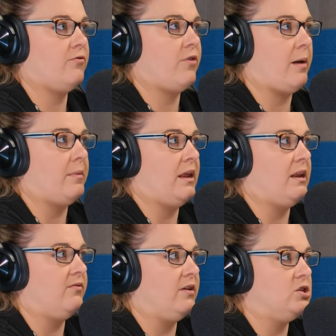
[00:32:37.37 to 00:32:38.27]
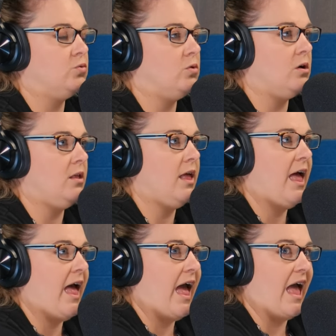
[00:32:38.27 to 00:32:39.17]
an individual,
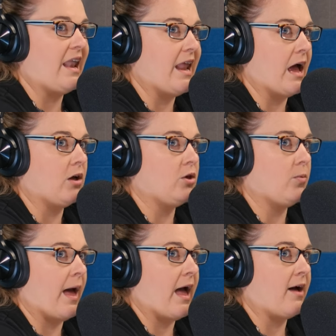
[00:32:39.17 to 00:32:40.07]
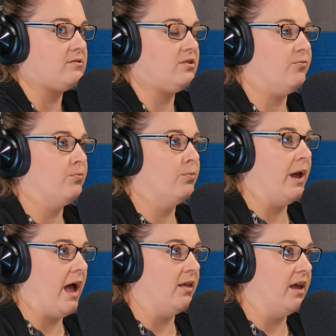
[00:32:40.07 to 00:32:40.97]
and now you have to
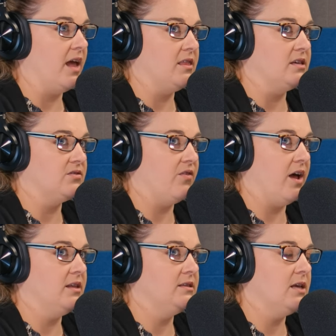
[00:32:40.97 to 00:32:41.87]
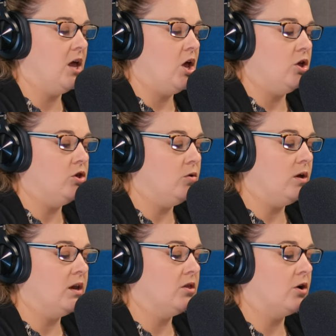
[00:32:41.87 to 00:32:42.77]
reallocate these funds, you
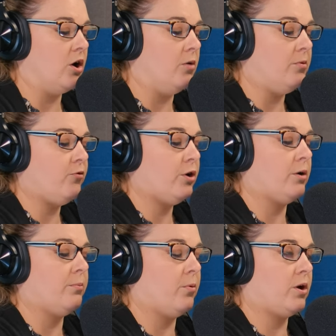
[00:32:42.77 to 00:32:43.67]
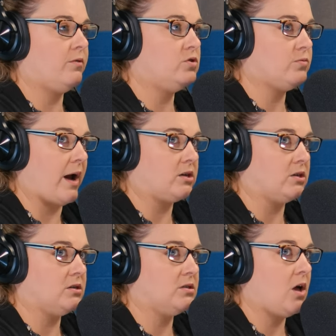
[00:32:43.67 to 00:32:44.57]
can either go before your board of
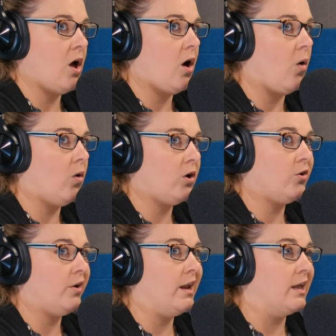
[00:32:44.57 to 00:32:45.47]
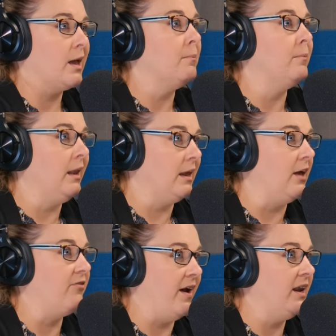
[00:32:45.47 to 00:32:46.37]
directors or create a committee,
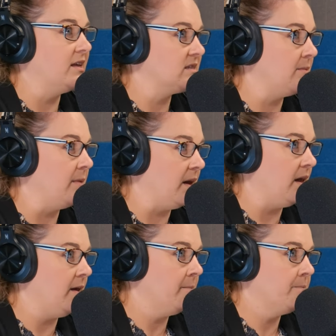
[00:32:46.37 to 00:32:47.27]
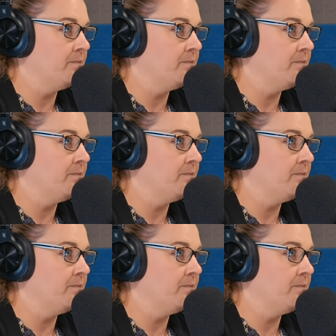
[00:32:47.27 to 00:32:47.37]
a finance committee,